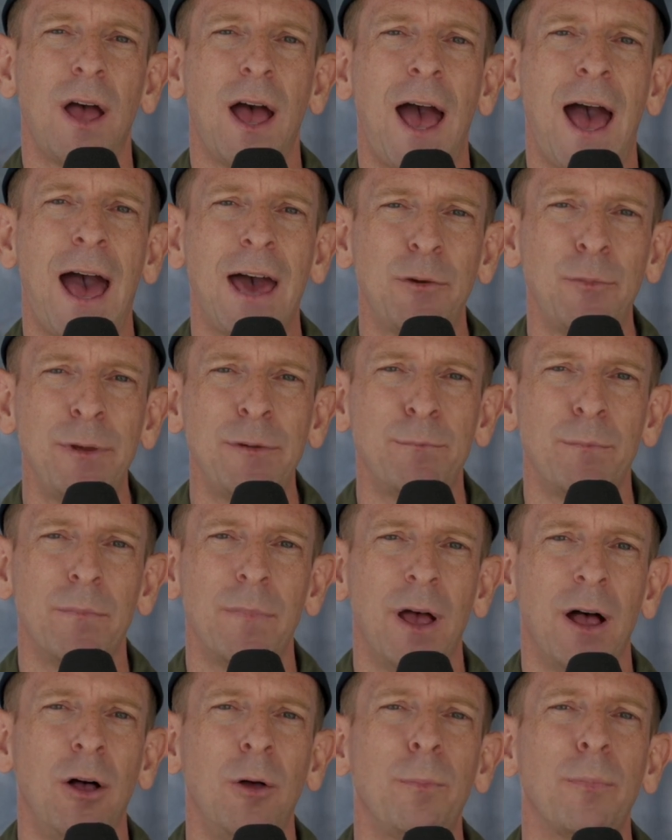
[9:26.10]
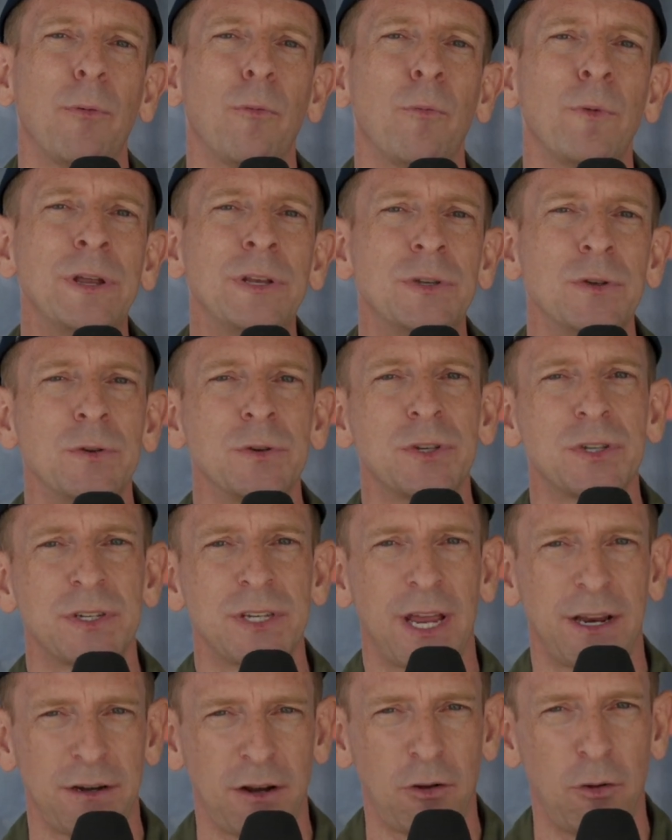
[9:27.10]
how do we help reduce
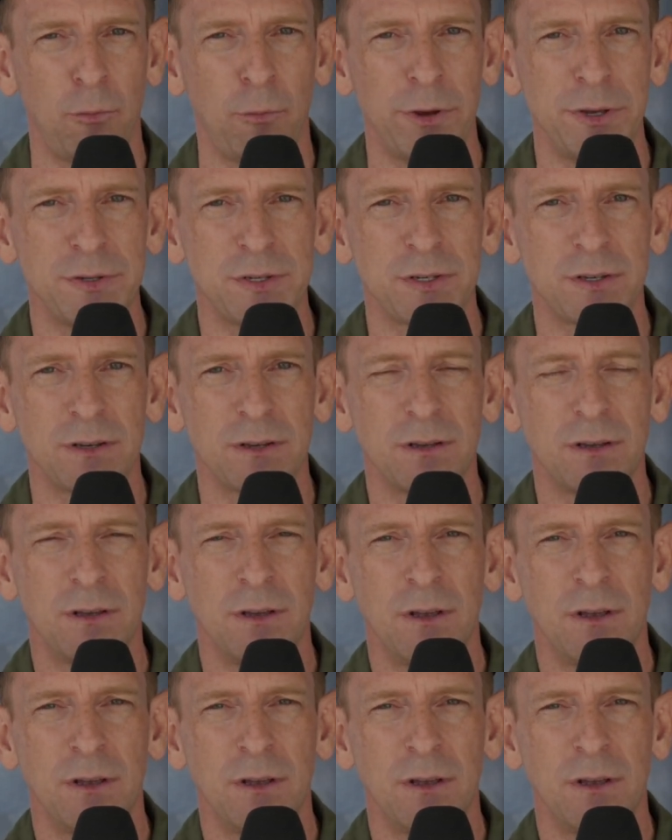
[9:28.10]
technical risk?